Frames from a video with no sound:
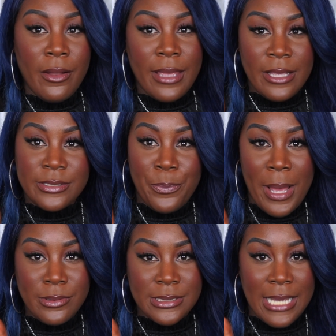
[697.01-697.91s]
Okay, so
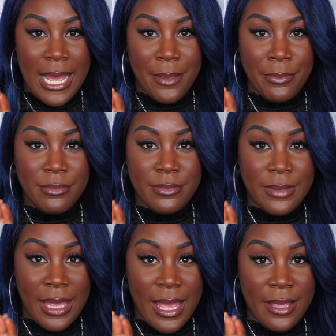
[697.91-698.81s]
powder time,
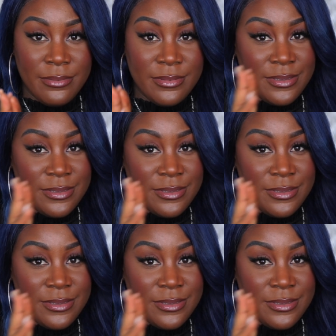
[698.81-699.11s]
yeah?